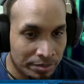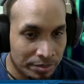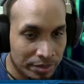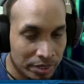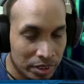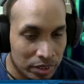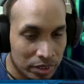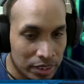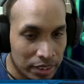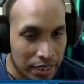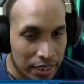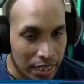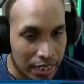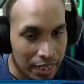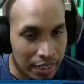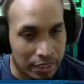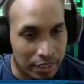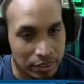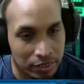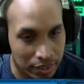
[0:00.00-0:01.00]
Look
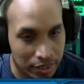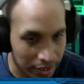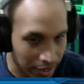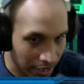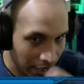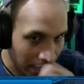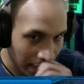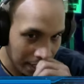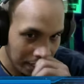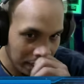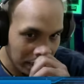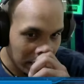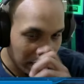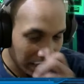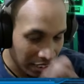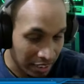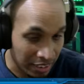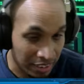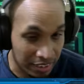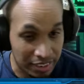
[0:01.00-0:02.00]
at that.
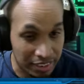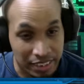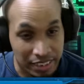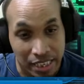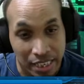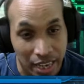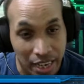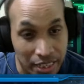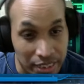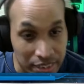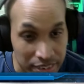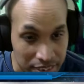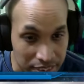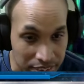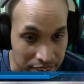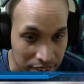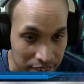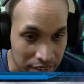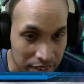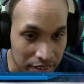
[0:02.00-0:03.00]
The AI is
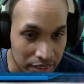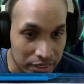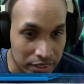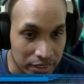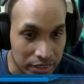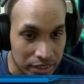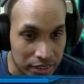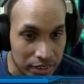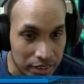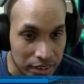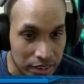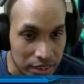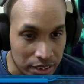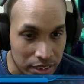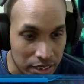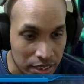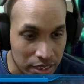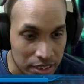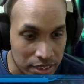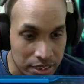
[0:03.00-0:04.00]
still
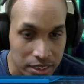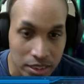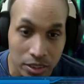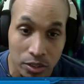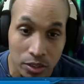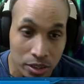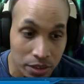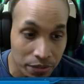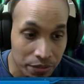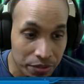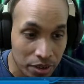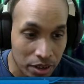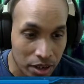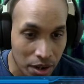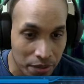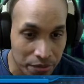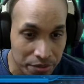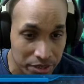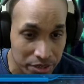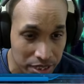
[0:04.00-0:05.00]
looking for a
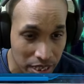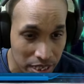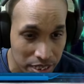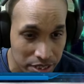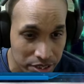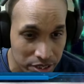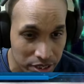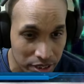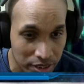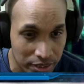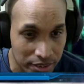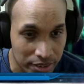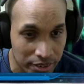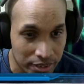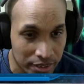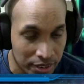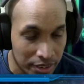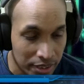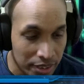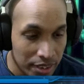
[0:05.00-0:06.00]
confrontation.
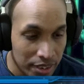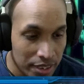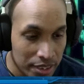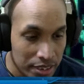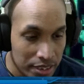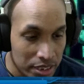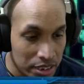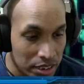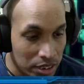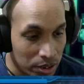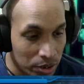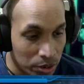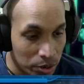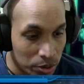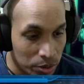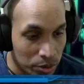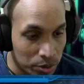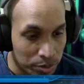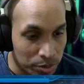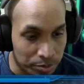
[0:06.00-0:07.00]

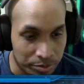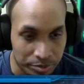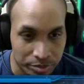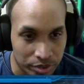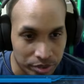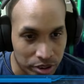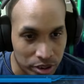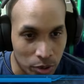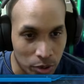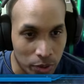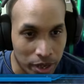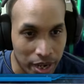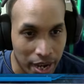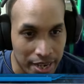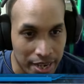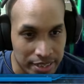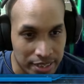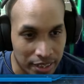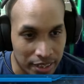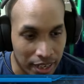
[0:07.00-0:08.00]
So you know what it
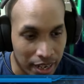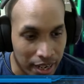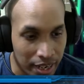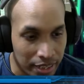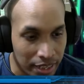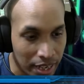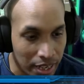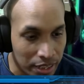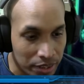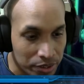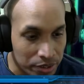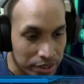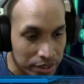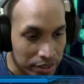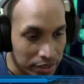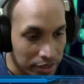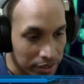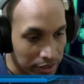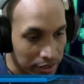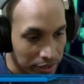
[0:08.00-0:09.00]
has on hand. I could
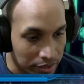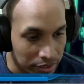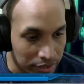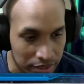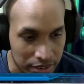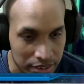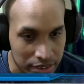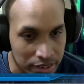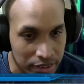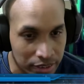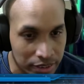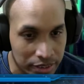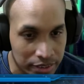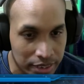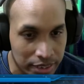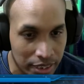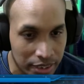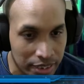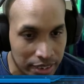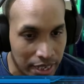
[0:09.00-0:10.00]
easily
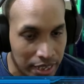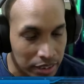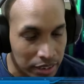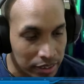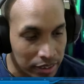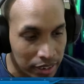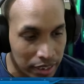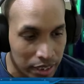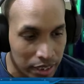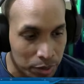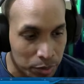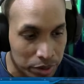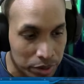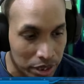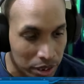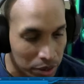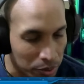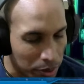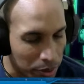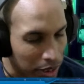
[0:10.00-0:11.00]
take that A with a
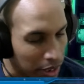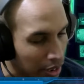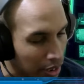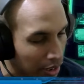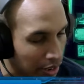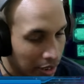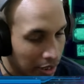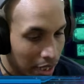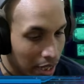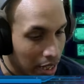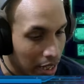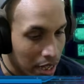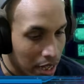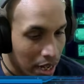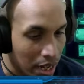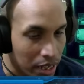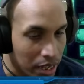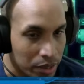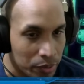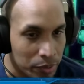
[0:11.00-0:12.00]
queen.
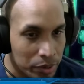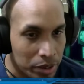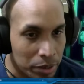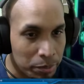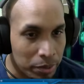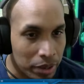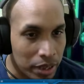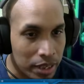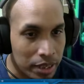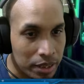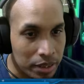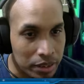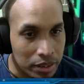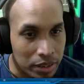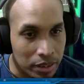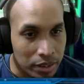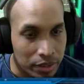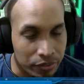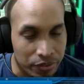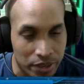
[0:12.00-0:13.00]
I don't want to play
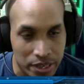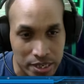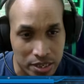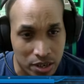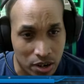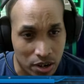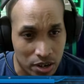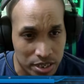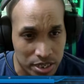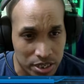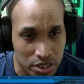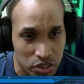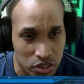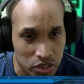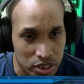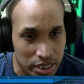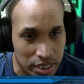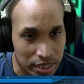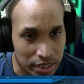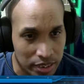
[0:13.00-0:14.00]
face cards just
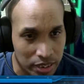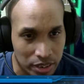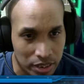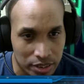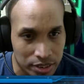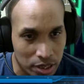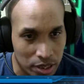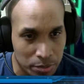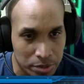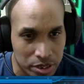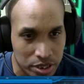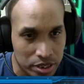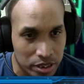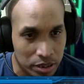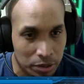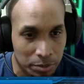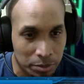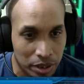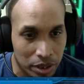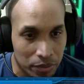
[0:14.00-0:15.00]
yet, so I'm just gonna
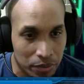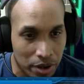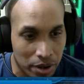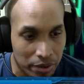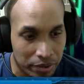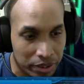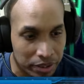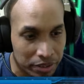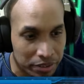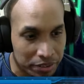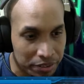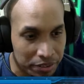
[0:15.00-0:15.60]
play around here.